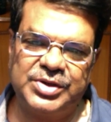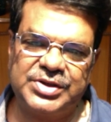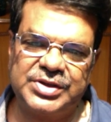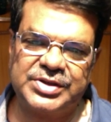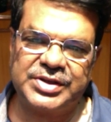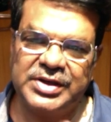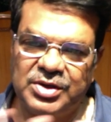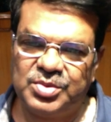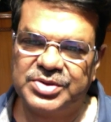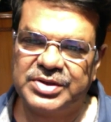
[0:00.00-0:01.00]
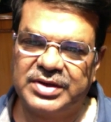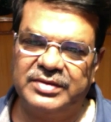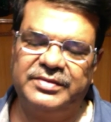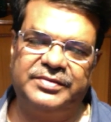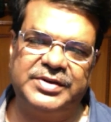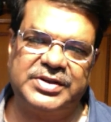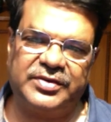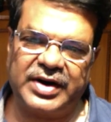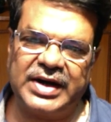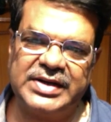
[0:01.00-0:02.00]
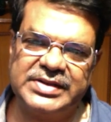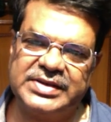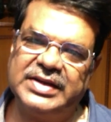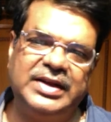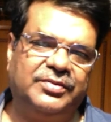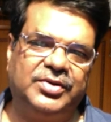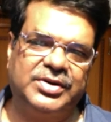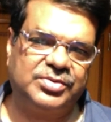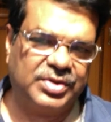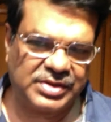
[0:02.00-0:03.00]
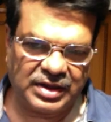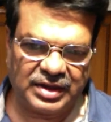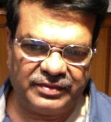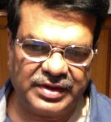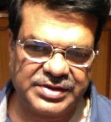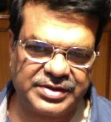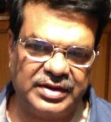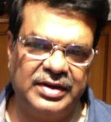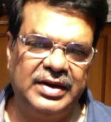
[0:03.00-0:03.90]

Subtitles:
is inquisitive, which tries, and therefore it is known as unconventional.